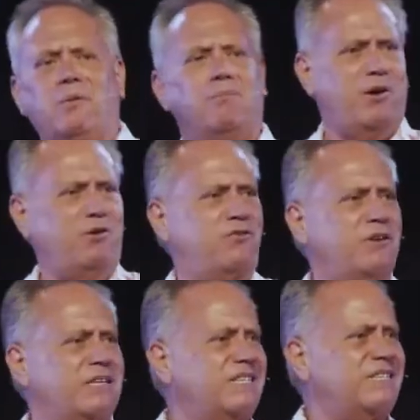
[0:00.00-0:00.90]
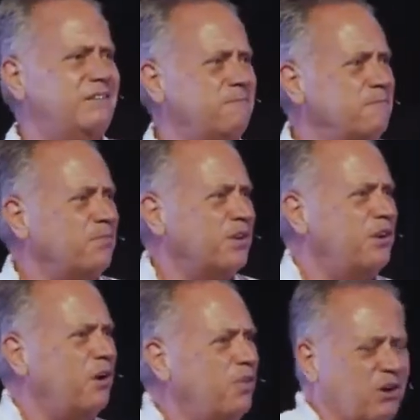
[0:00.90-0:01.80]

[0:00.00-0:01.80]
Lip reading: boastfulness and, the